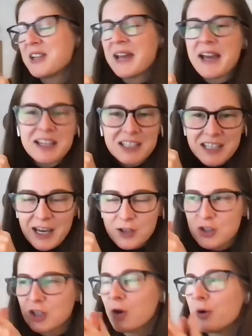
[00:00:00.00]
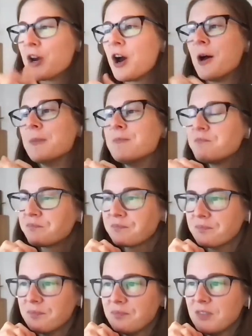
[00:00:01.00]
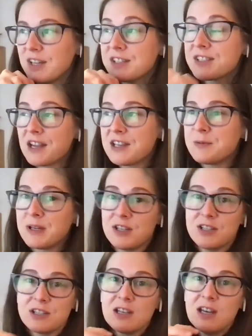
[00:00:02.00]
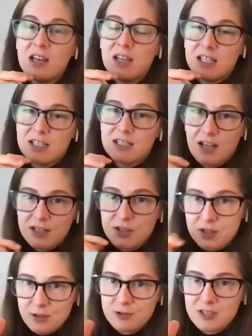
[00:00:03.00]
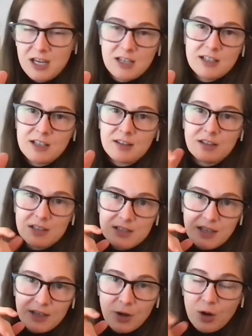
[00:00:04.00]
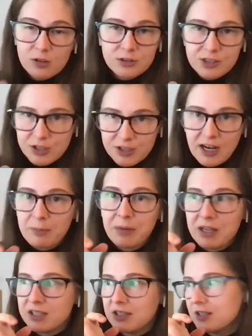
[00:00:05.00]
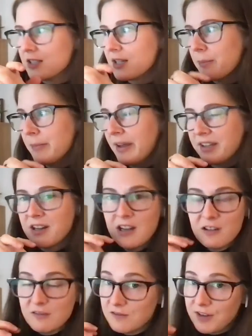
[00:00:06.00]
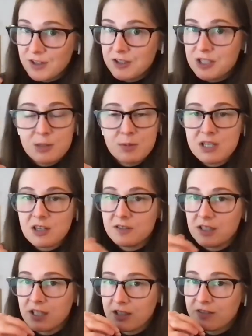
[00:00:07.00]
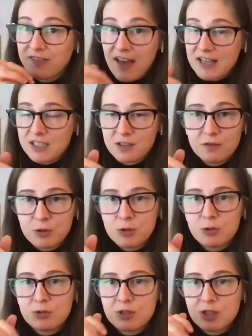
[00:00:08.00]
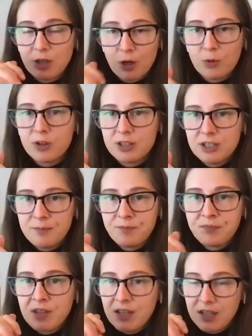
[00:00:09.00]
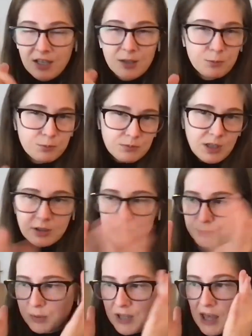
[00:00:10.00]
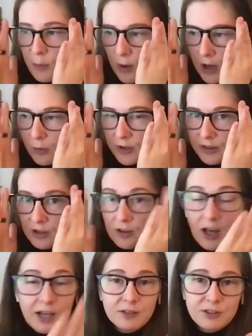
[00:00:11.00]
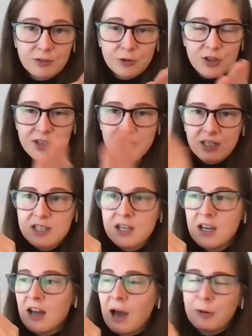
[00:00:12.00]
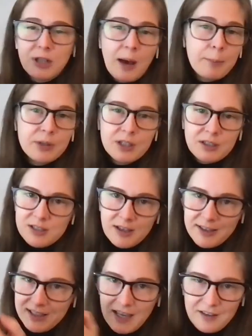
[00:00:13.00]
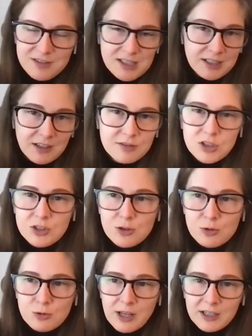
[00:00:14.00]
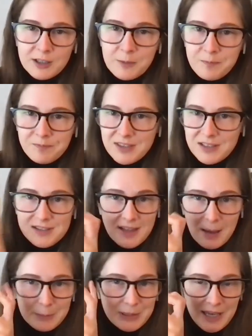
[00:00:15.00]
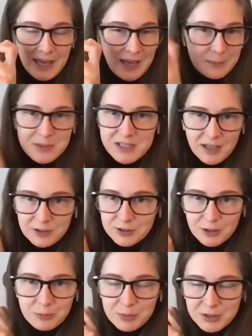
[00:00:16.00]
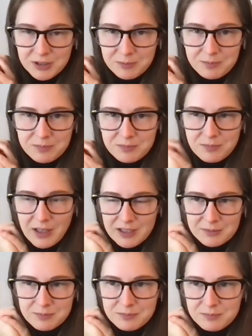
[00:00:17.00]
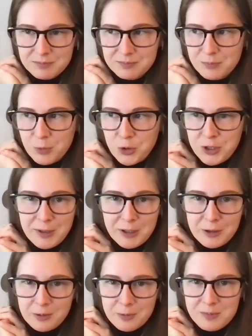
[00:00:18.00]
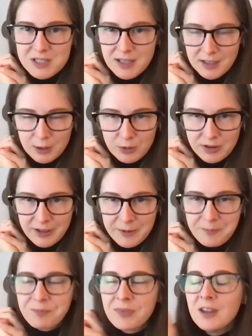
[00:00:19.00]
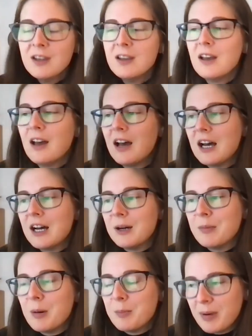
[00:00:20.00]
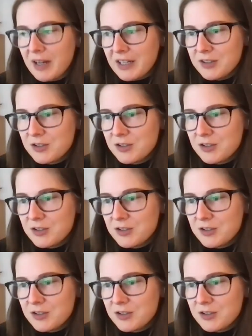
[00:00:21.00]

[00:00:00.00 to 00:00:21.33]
tannin action going on. It's nice because it's not so tannic that it's like, holy crap, I need some like very specific fatty food to go with it. It could play well with a lot of different things. I would not put it's not like hefty enough to do like slab in a cab style. Don't put it like a primo steak with it. But